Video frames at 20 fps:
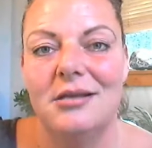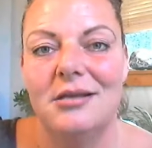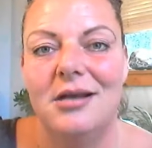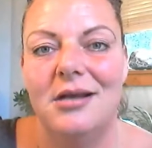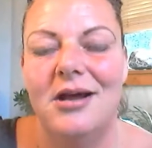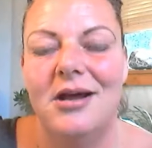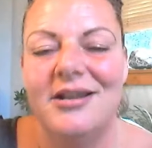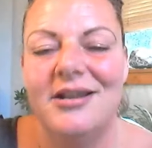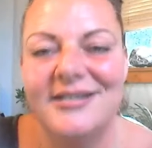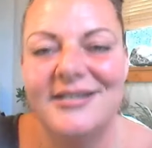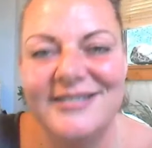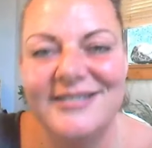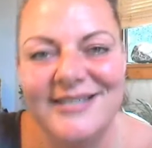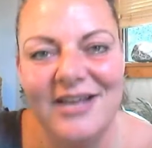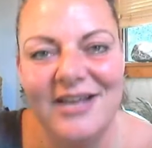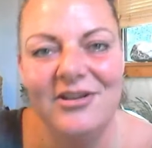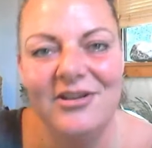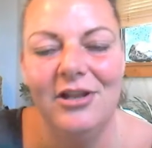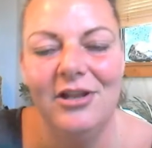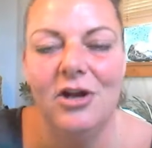on a
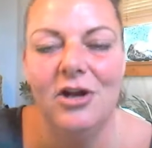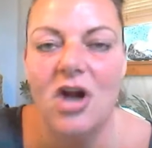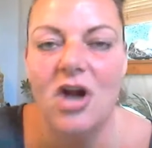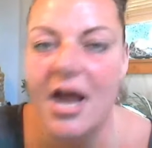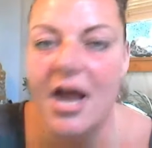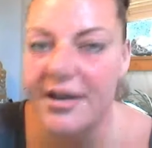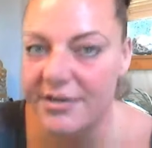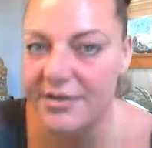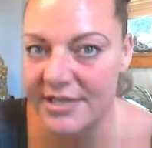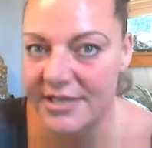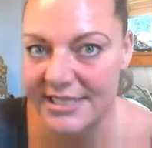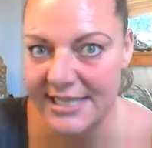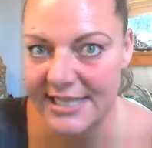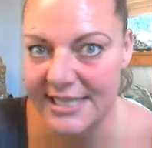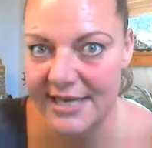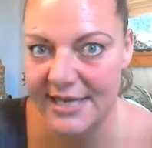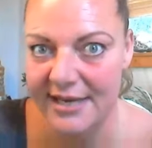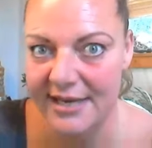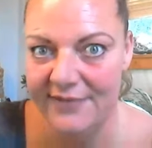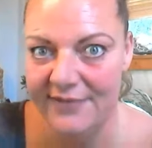cellular, under the
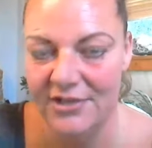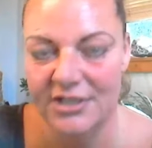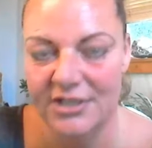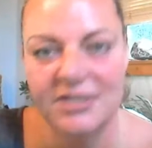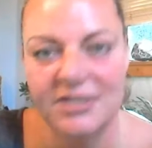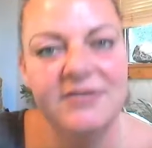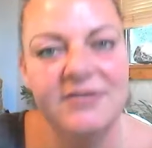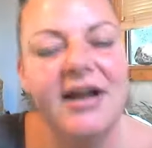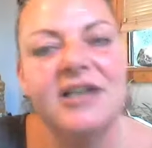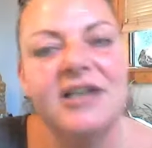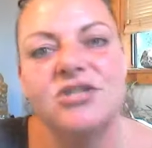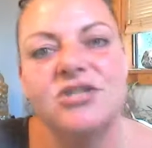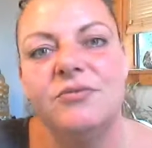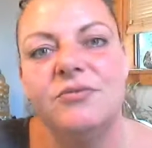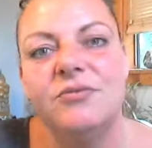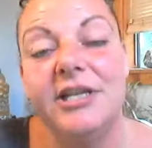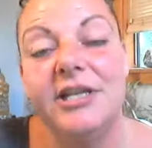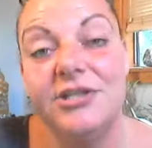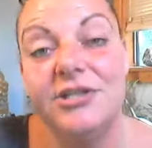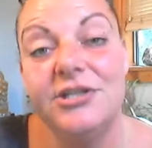skin level, to
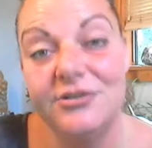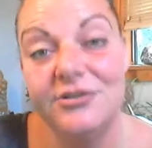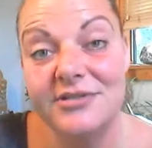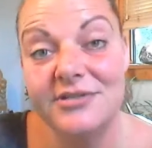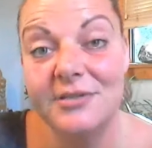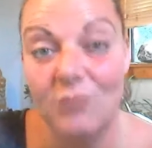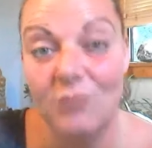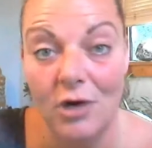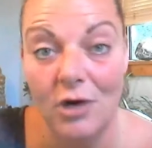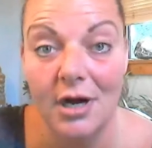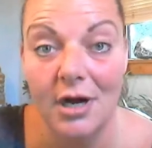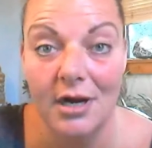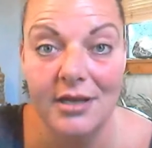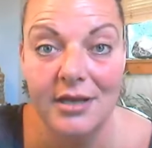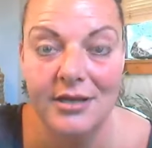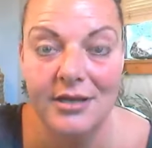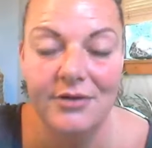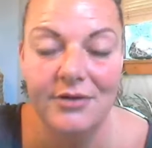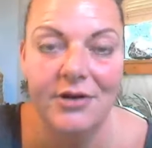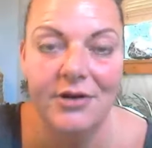actually do some work,
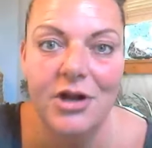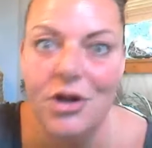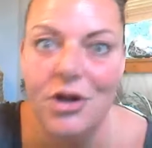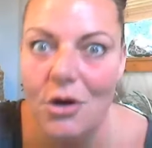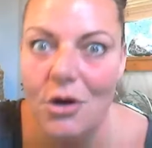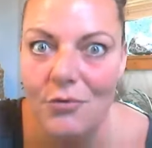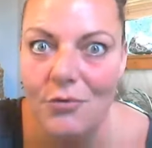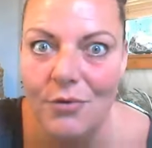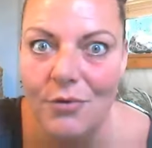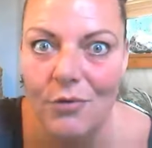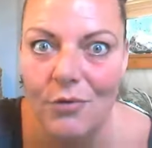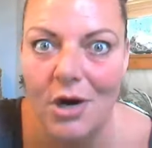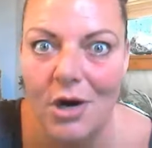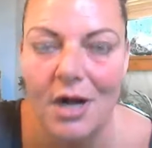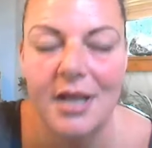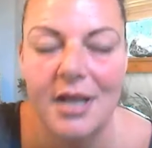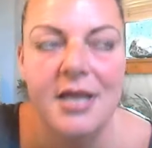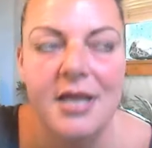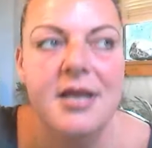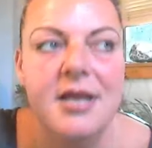you know, to go to
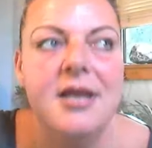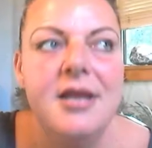work.